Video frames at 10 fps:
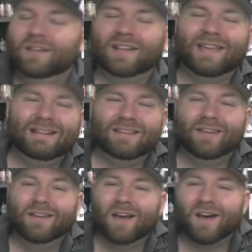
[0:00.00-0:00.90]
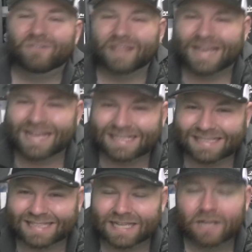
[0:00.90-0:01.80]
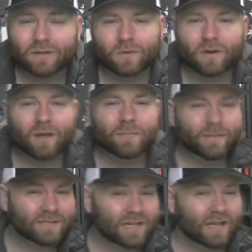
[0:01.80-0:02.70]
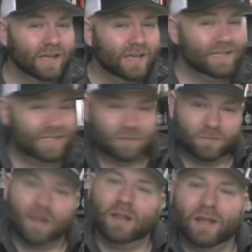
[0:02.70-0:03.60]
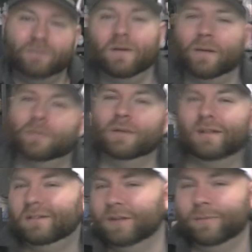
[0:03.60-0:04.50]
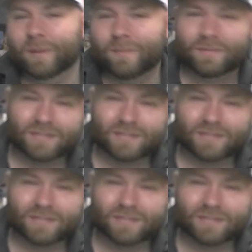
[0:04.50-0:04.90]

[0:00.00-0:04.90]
hint of the Healy going on. Maybe it's going to heal my life up a little bit. Maybe